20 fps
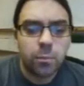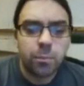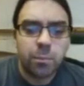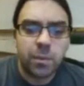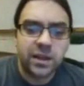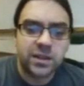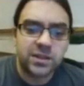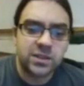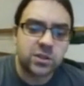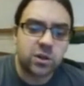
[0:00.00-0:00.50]

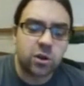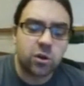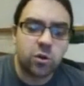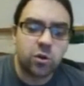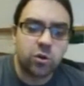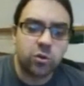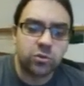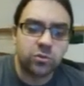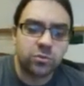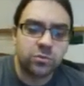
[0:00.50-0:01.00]
based
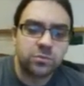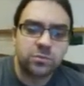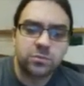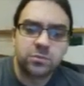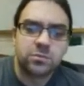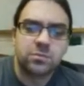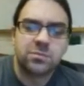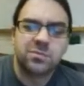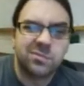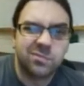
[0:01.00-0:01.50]
on
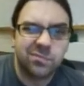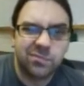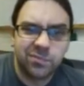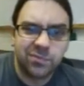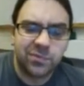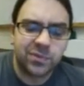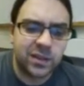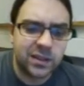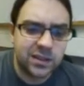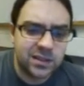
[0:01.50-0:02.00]

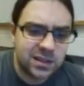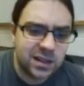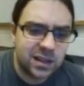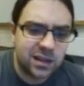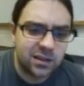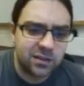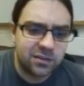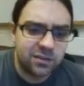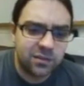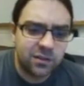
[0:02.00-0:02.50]
that's
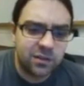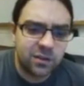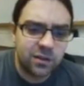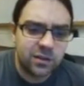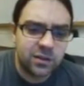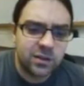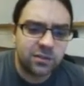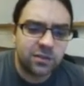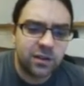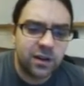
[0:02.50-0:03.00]
kind of
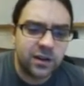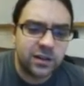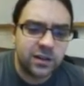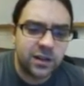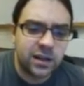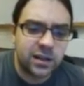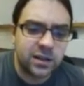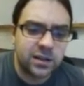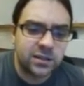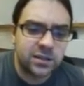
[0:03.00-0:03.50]
defined
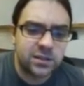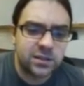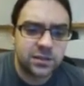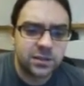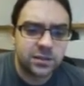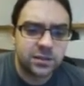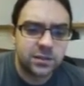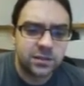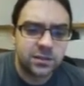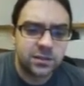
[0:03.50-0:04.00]

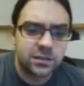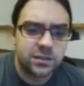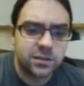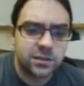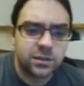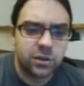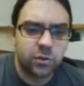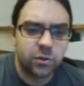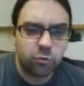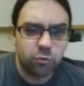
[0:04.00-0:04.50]
as you